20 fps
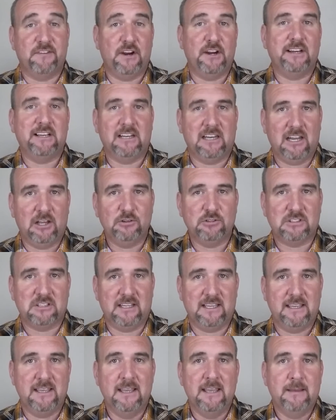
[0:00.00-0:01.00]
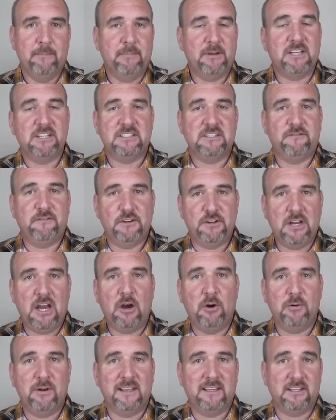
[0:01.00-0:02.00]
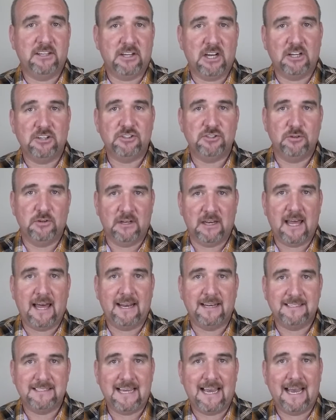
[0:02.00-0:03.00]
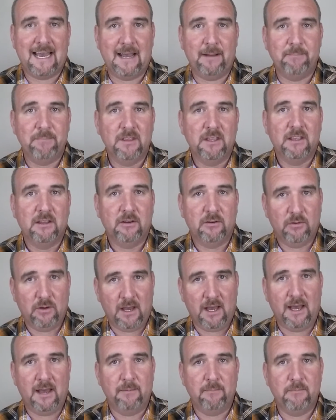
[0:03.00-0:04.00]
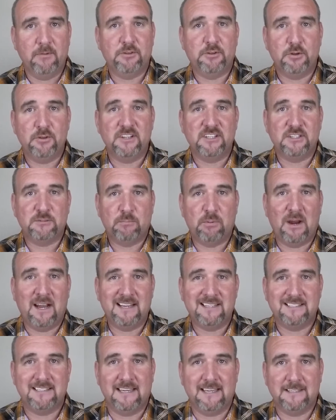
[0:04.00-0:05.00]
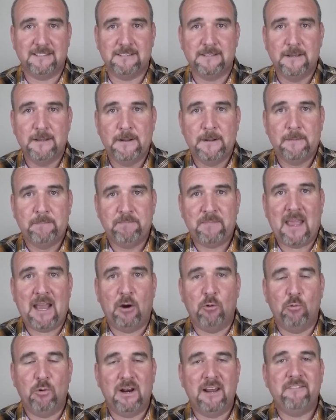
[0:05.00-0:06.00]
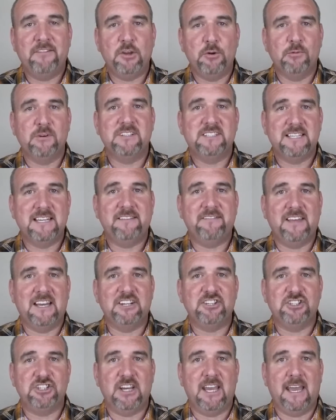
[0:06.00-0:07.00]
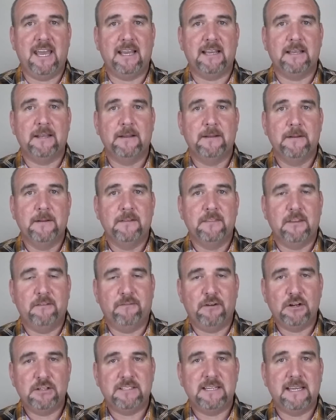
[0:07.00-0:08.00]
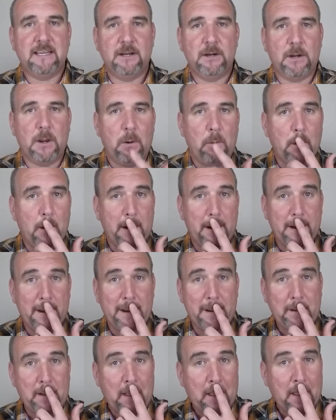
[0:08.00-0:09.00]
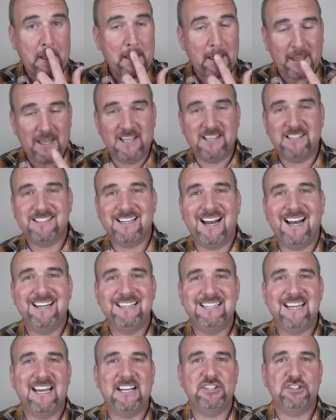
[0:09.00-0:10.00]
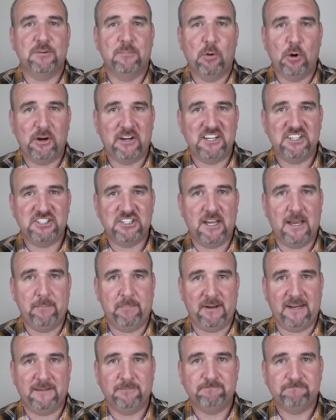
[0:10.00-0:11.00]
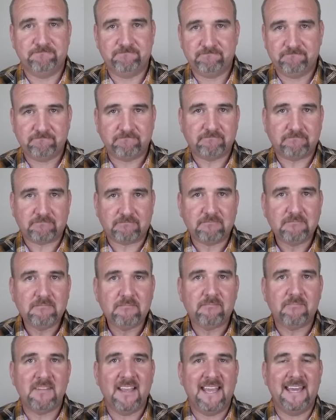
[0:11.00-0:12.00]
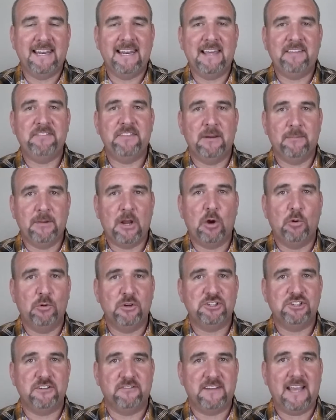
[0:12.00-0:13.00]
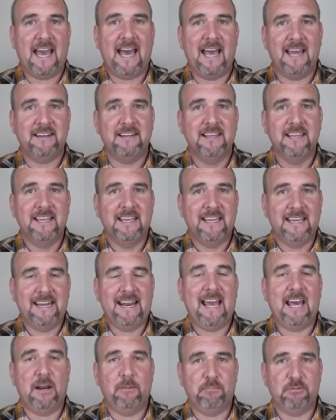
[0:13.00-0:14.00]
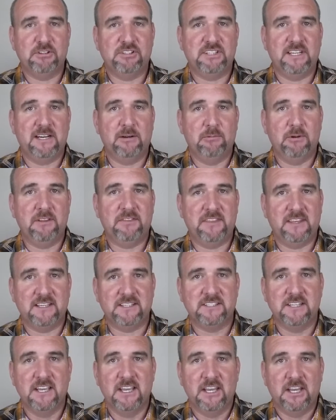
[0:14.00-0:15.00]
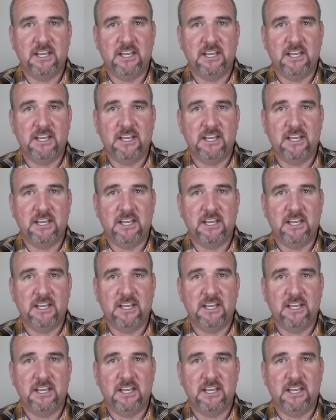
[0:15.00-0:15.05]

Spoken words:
very closely, because if you don't, it can cost you a lot of time through this process. Now, whenever you receive that check, the first thing you're going to want to do is contact your mortgage company and let them know what you've got and how to proceed with this.